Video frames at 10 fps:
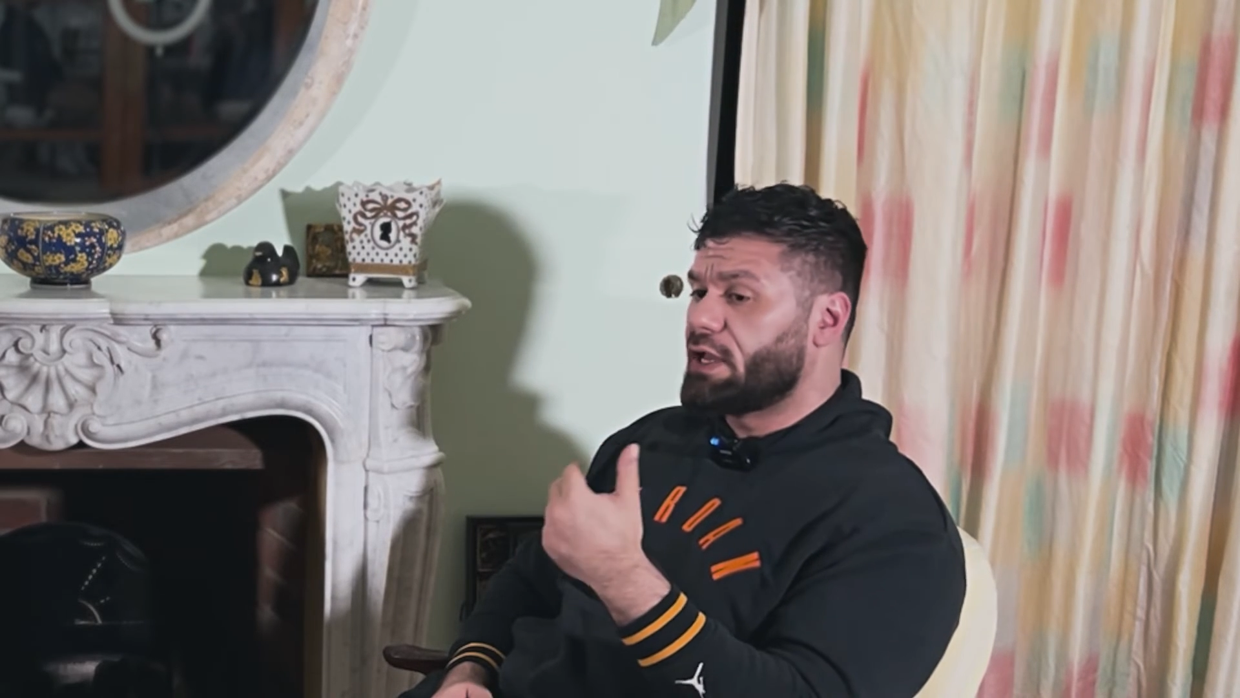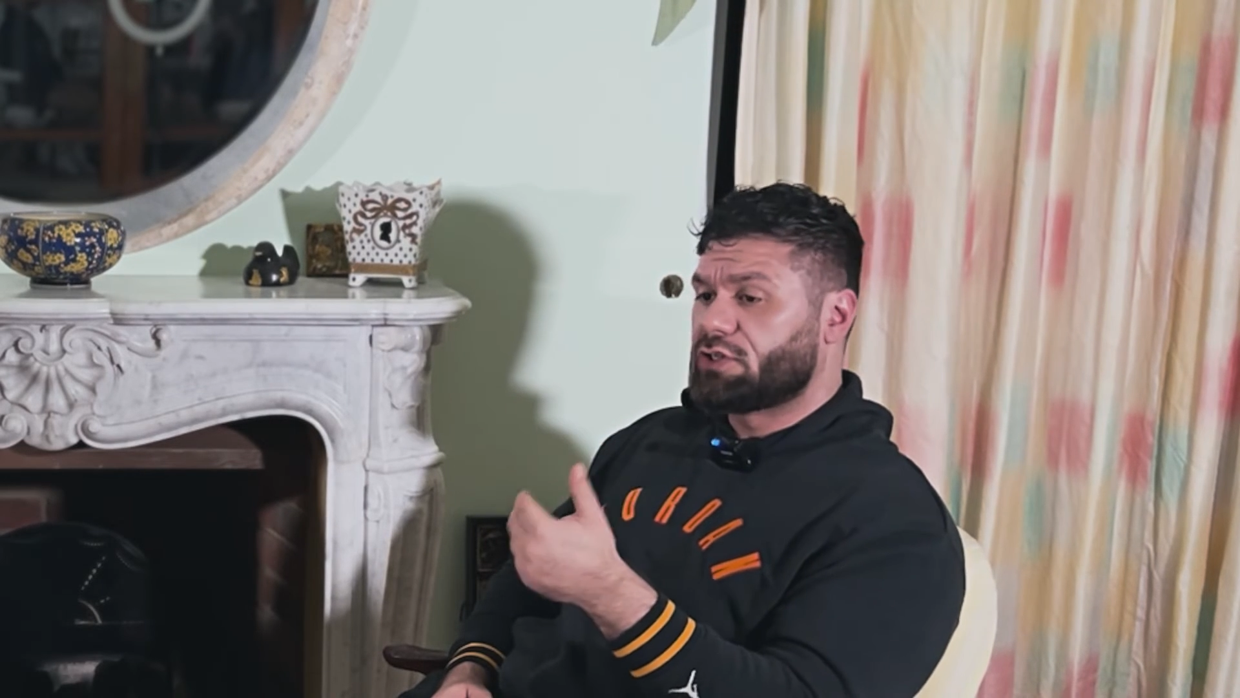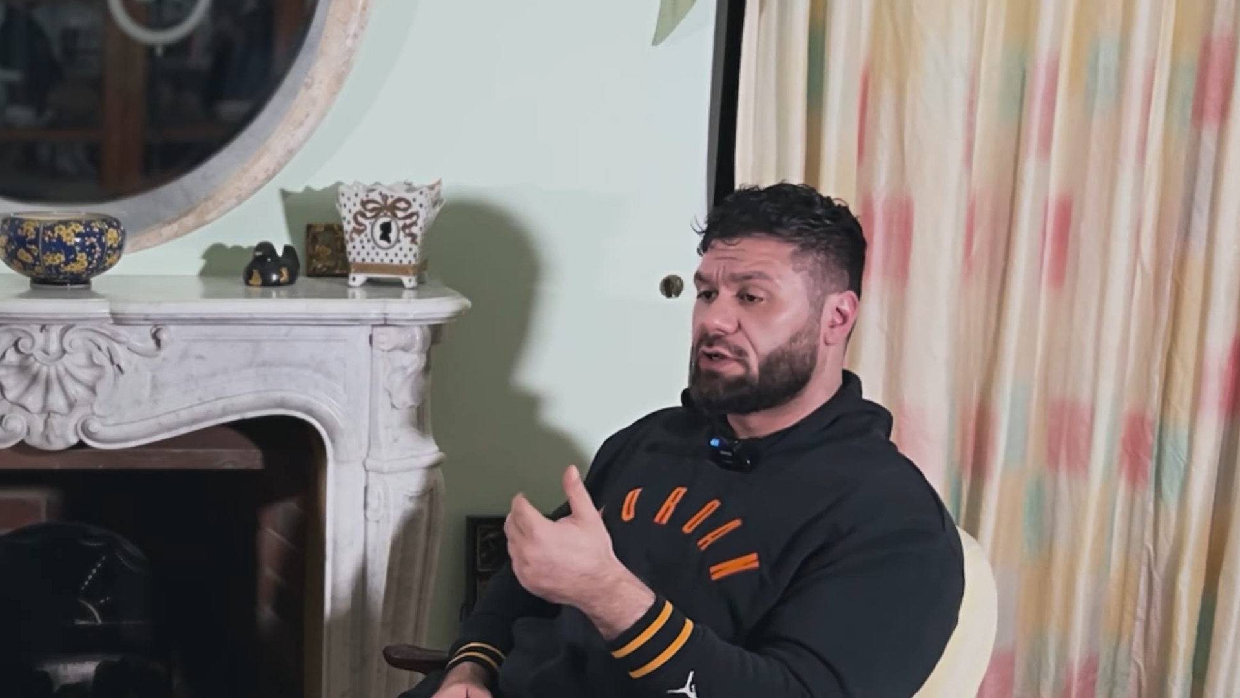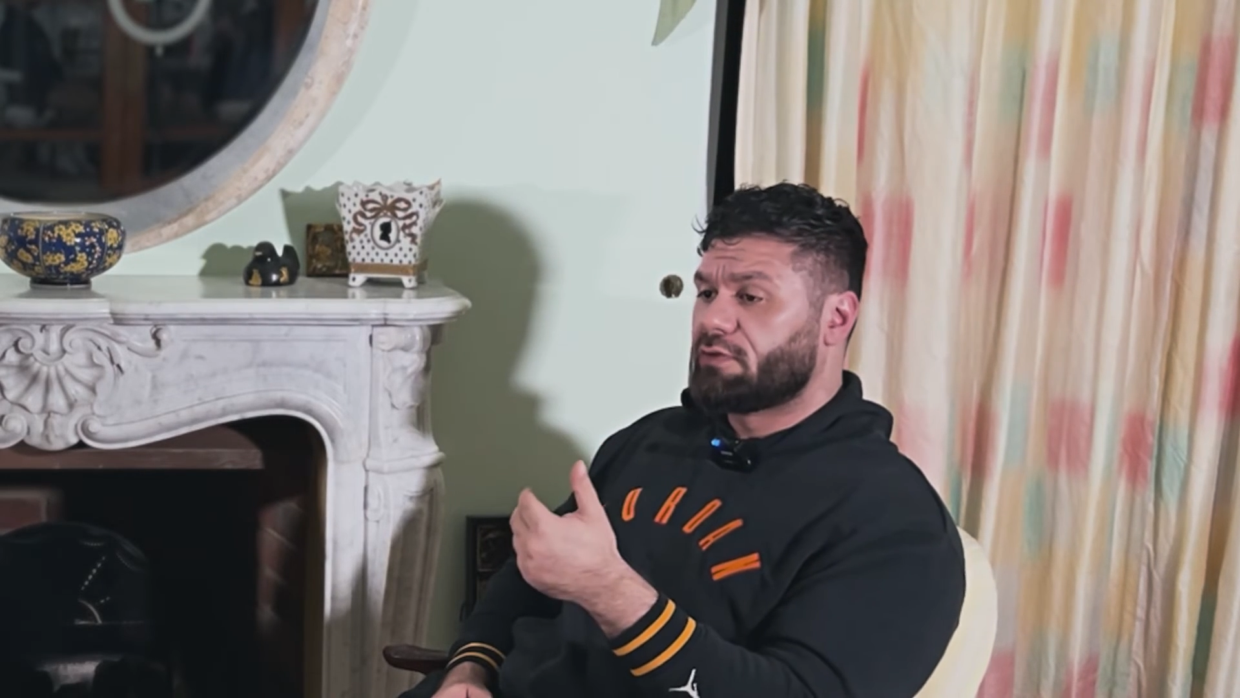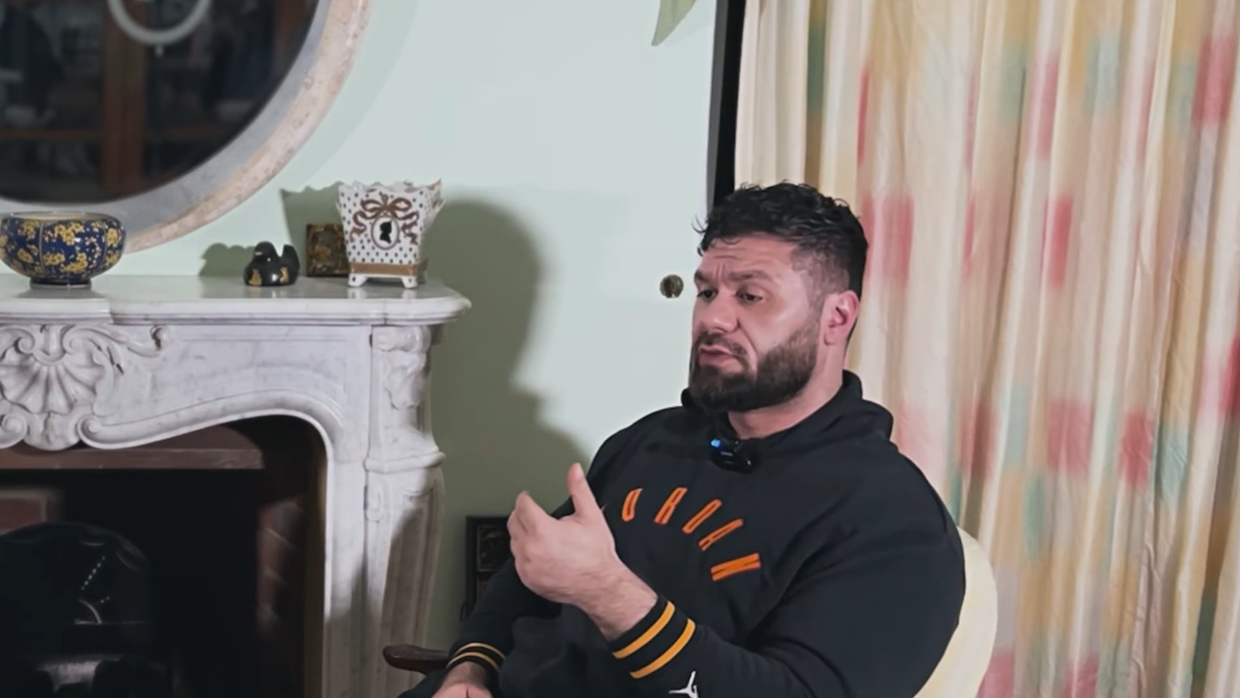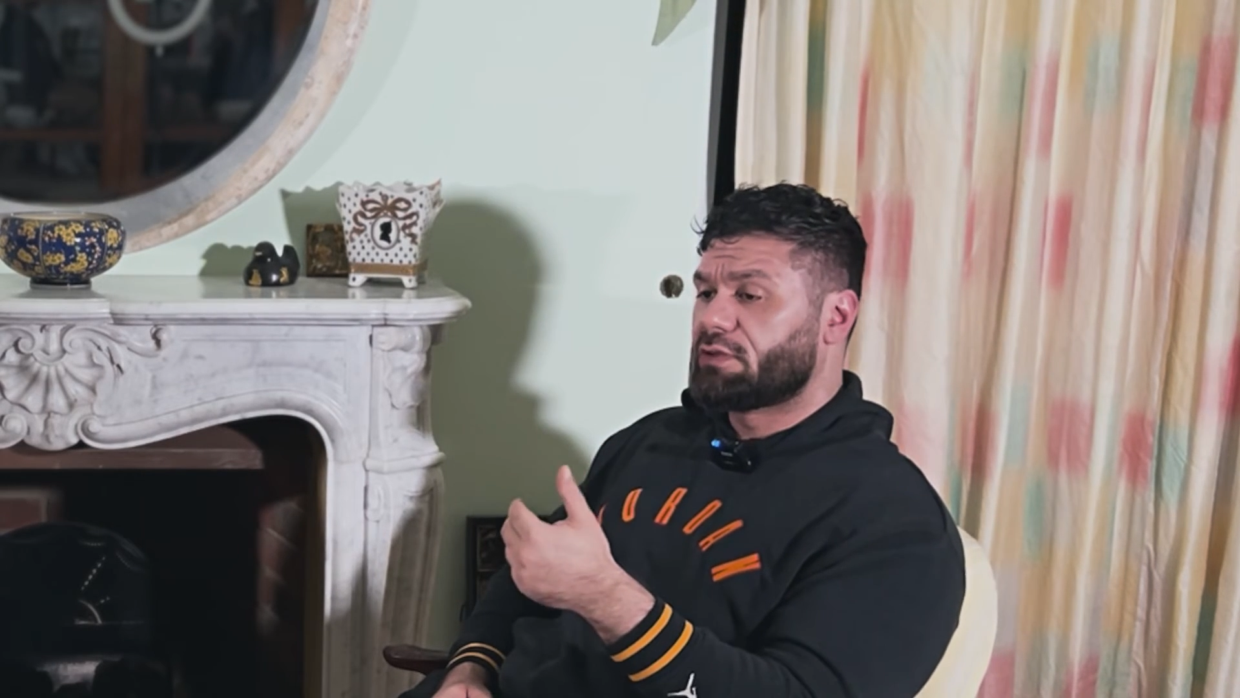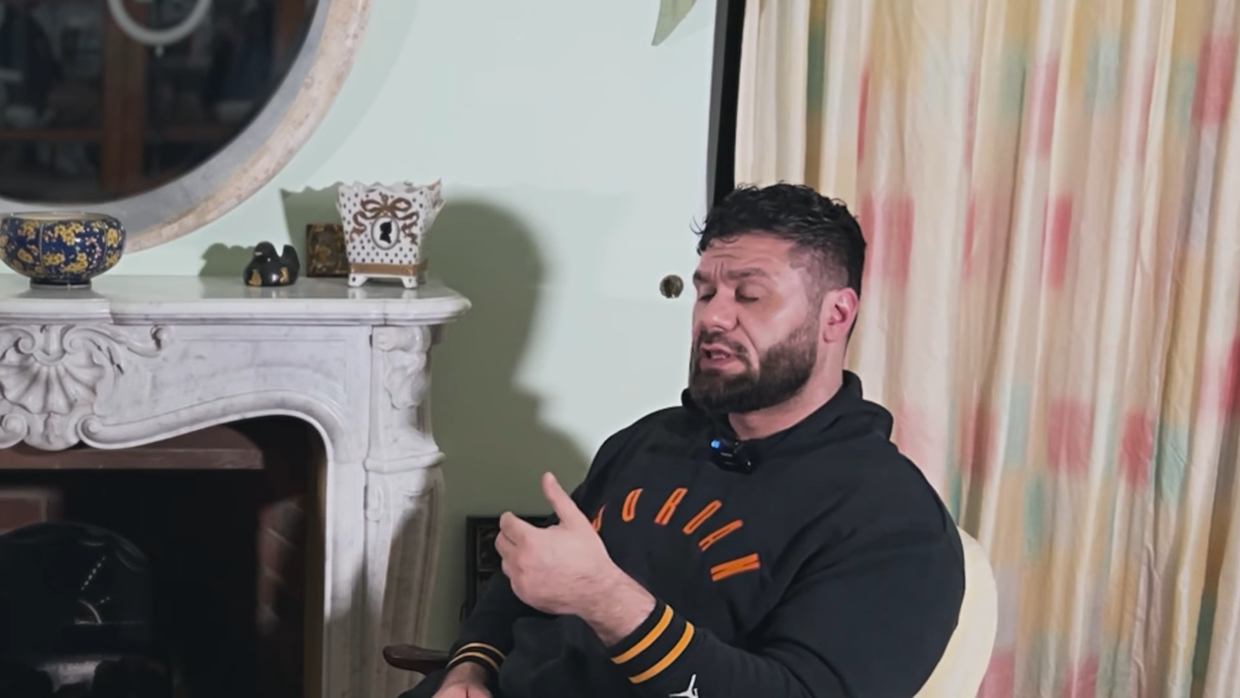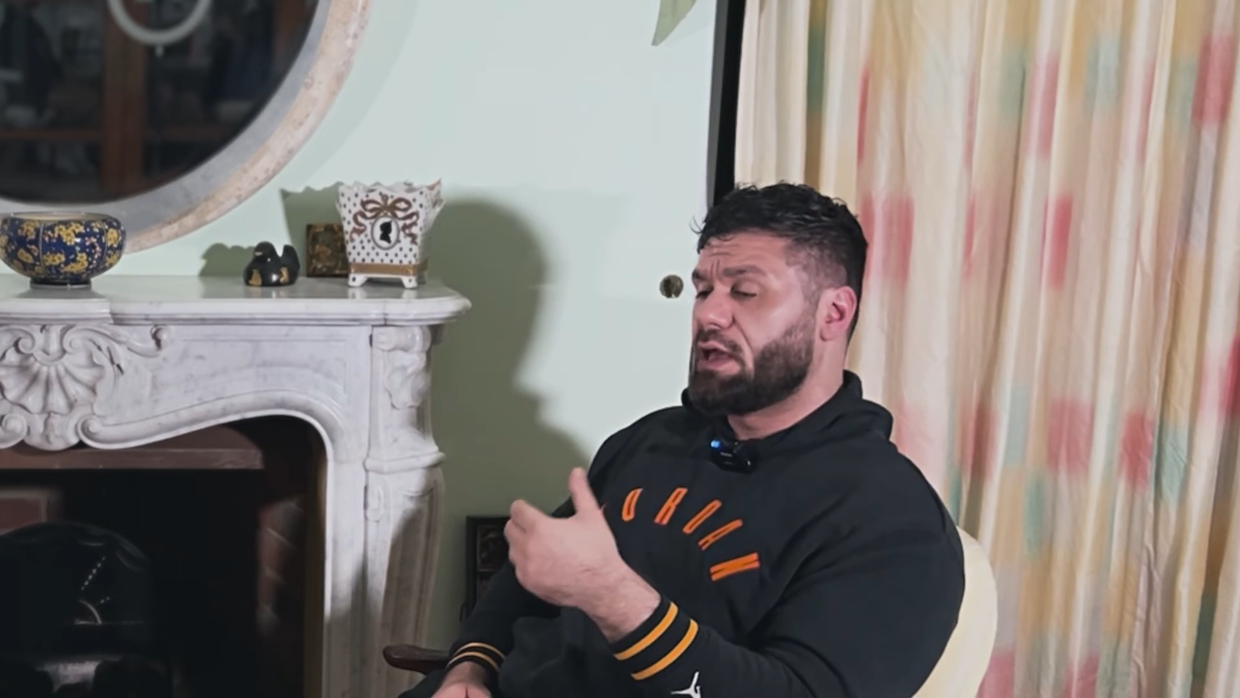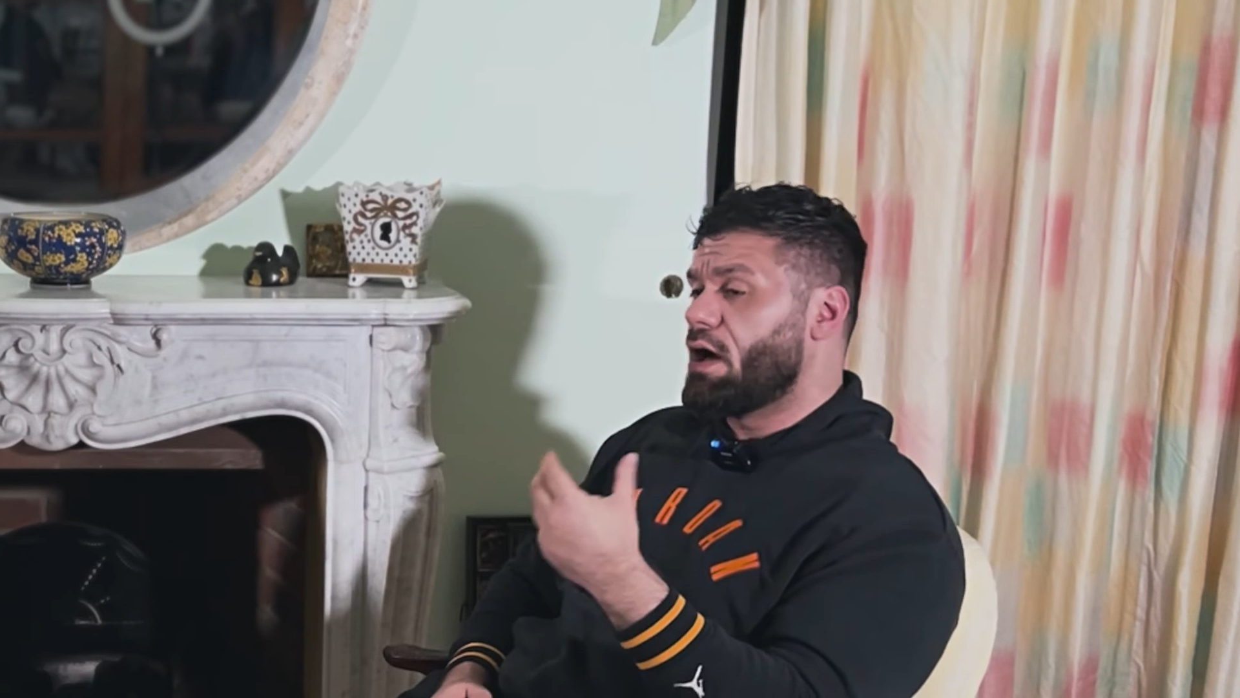issues the